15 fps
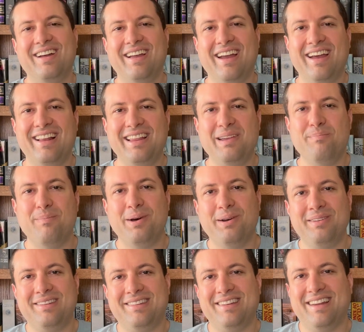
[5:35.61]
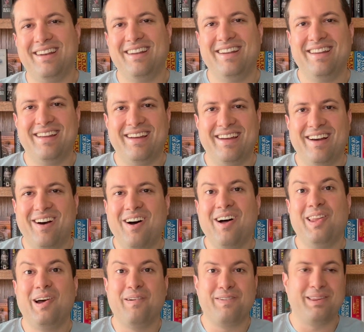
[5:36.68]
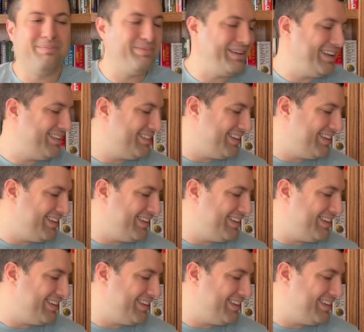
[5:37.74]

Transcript: Elie Modesitt all over the place